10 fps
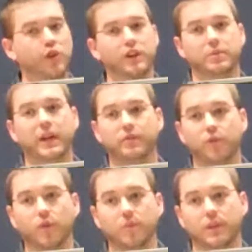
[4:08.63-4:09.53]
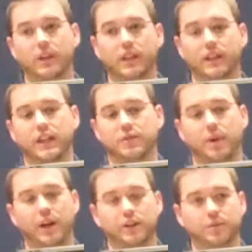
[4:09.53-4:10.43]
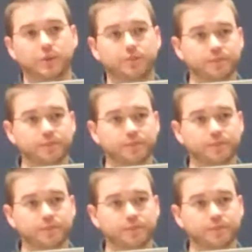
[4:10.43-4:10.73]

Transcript: cross-platform as possible.